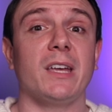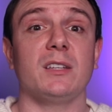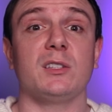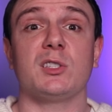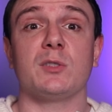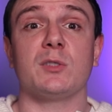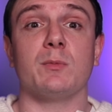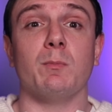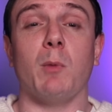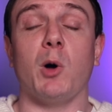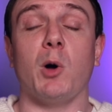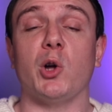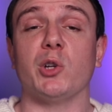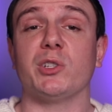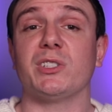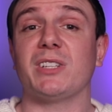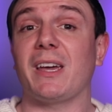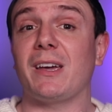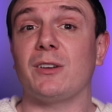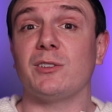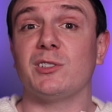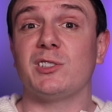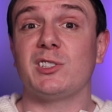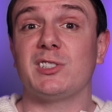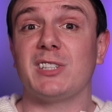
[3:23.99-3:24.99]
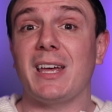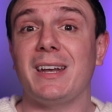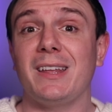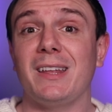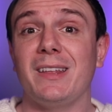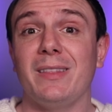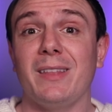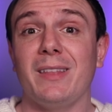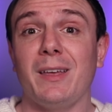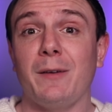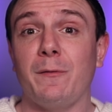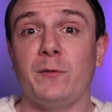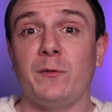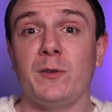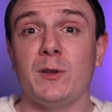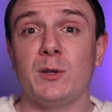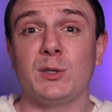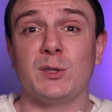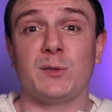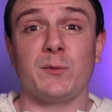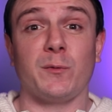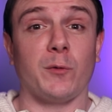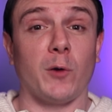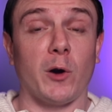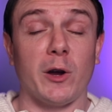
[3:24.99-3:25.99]
small town setting that feels
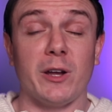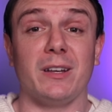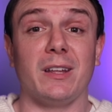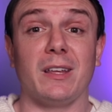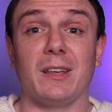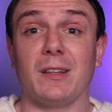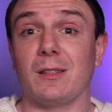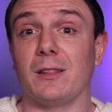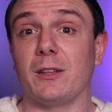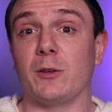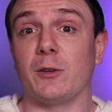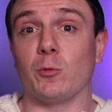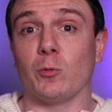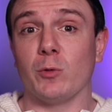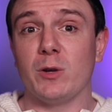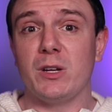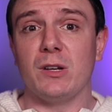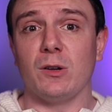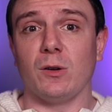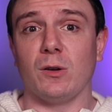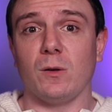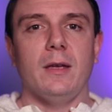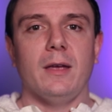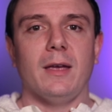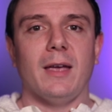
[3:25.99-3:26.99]
frighteningly real.